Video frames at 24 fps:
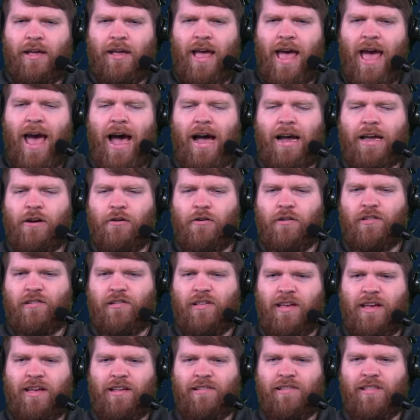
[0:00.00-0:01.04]

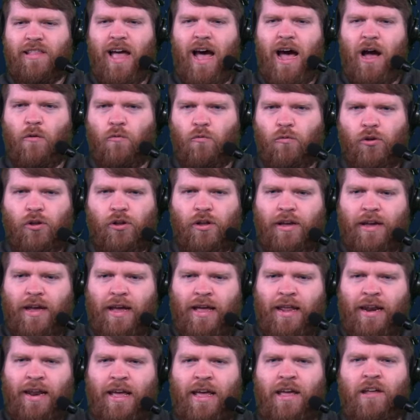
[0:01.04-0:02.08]
accuracy is not really
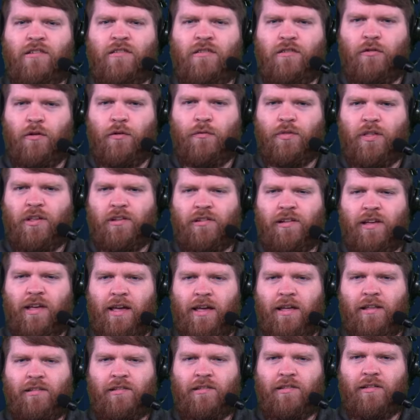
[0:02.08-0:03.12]
an issue of this
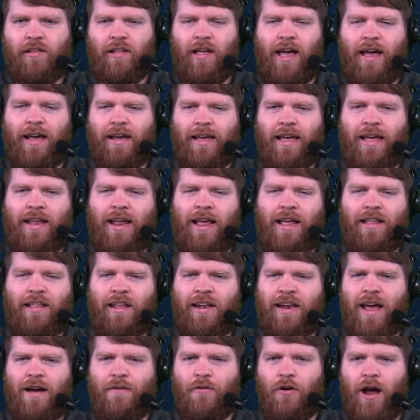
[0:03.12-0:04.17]
kid's. Like it, it
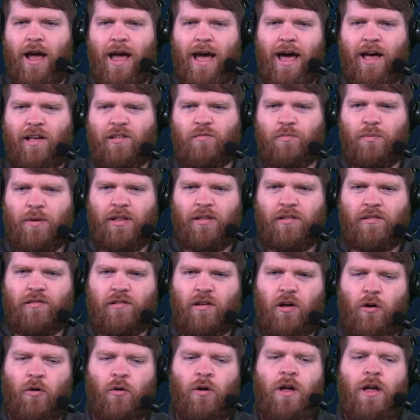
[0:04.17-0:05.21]
never has been.
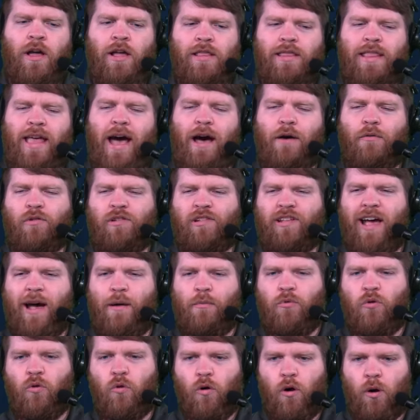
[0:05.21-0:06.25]
So that was
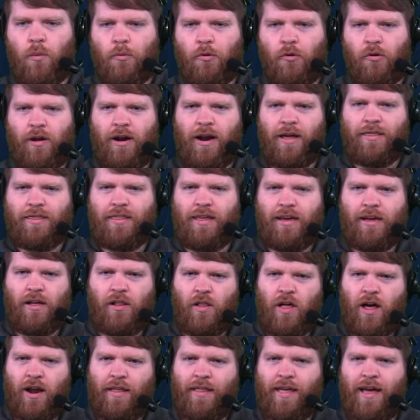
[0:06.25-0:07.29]
abnormal. And I think a
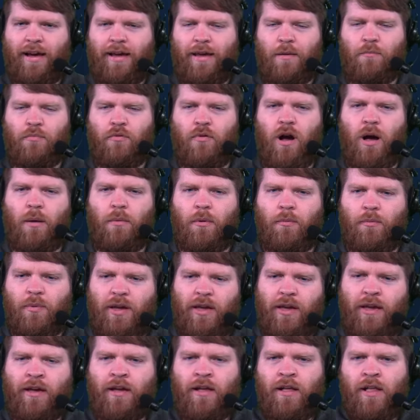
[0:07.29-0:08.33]
lot of that can probably
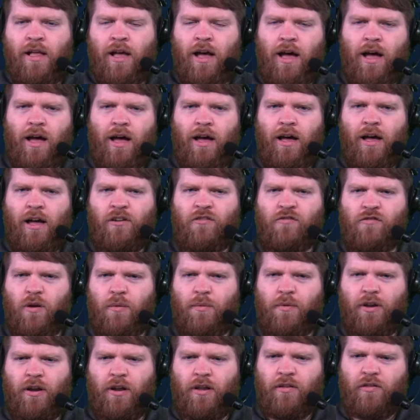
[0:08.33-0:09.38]
be uh,
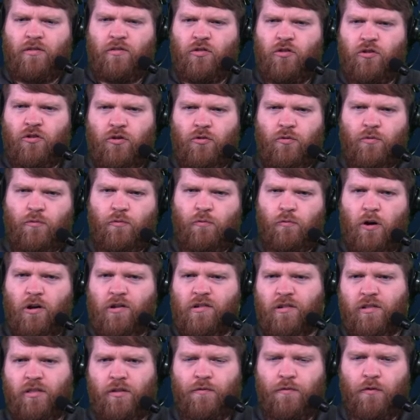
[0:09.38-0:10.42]
attributed to
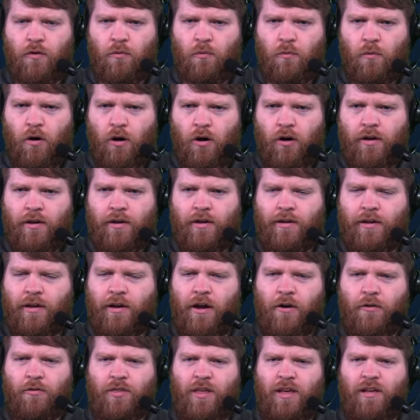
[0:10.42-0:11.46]
rushing the footwork, you
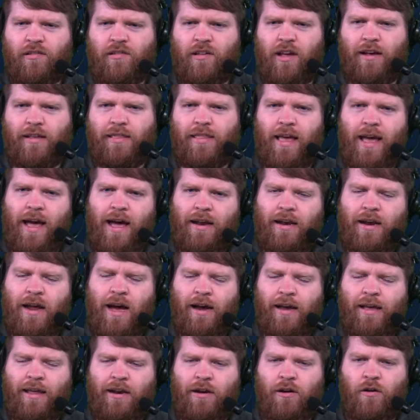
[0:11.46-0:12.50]
know, things like that,
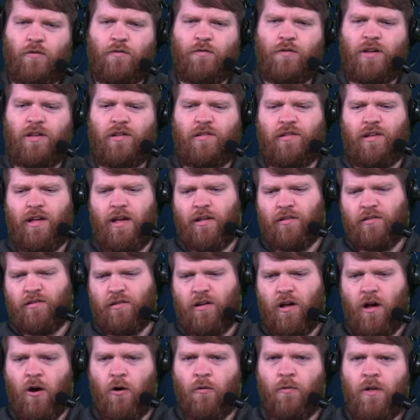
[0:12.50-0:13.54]
not getting your feet set.
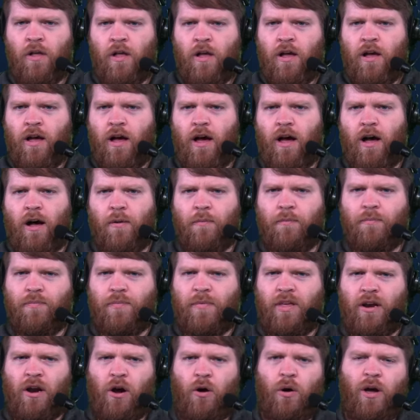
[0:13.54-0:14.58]
So, um,
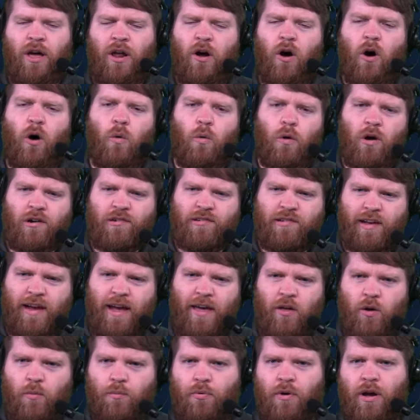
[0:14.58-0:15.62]
you know, it all works
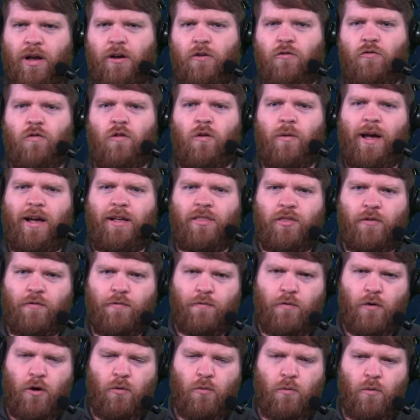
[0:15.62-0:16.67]
together playing quarterback. The
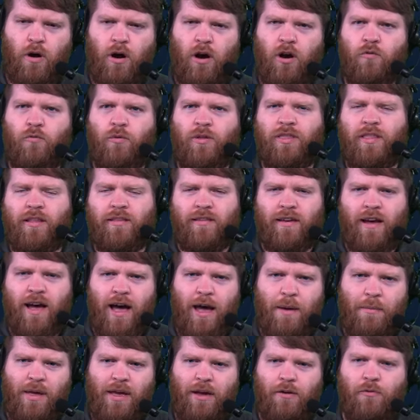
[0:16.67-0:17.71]
footwork with the
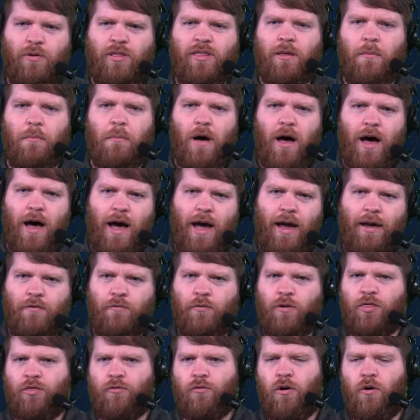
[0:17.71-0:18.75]
timing, with the mind,
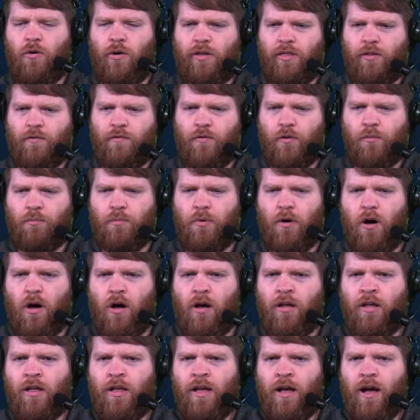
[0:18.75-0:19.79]
with throwing the
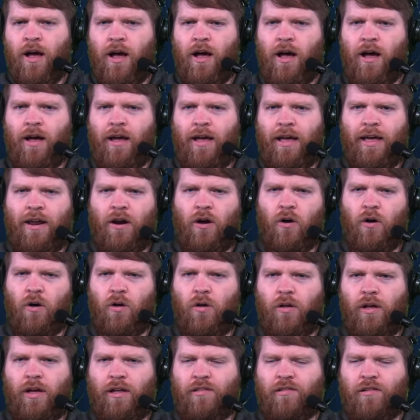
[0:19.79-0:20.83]
football, uh, it
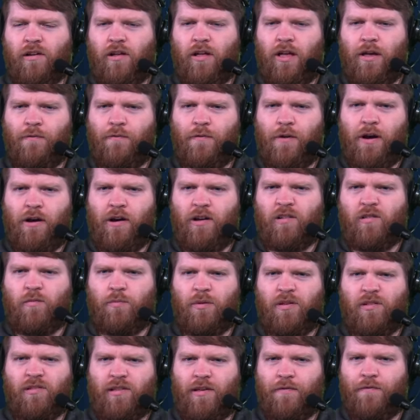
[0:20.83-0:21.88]
all it's all a very
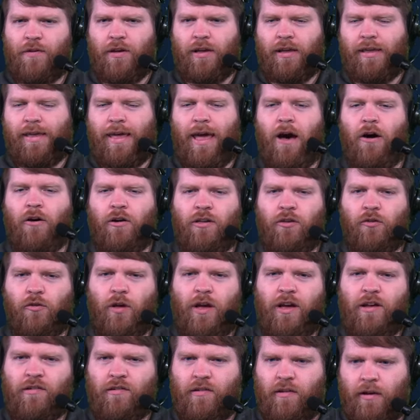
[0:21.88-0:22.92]
specific
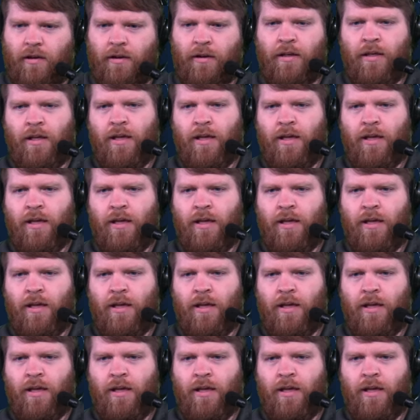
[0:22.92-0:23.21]
calculation.